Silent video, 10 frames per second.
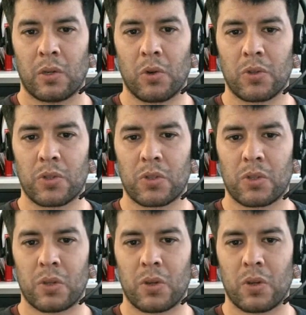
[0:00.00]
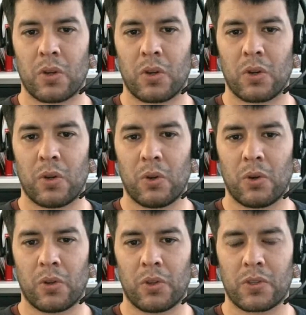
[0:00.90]
Ghosts
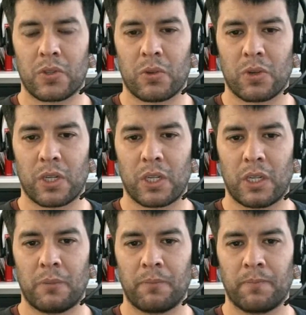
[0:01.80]
know this already.